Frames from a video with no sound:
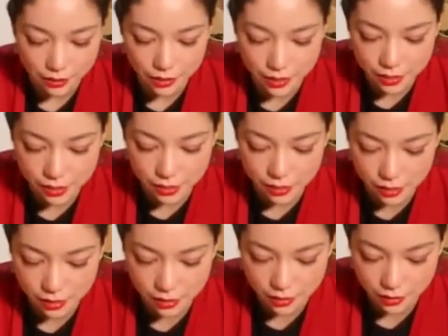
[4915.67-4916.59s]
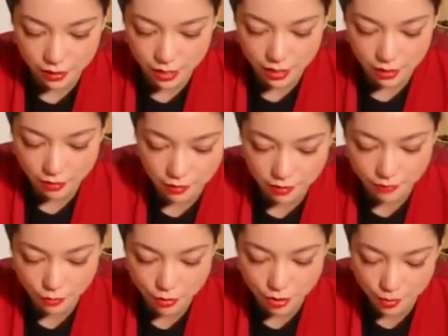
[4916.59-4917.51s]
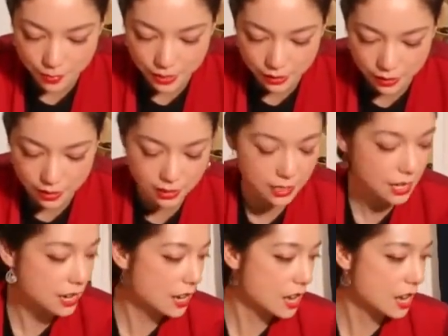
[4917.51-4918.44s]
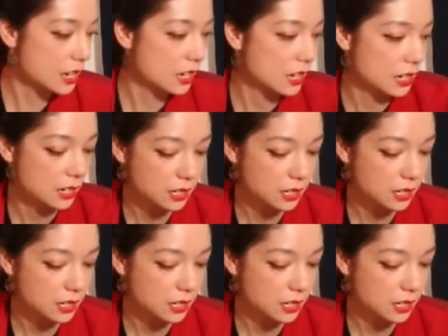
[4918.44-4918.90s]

This is a lot of ornaments to sign.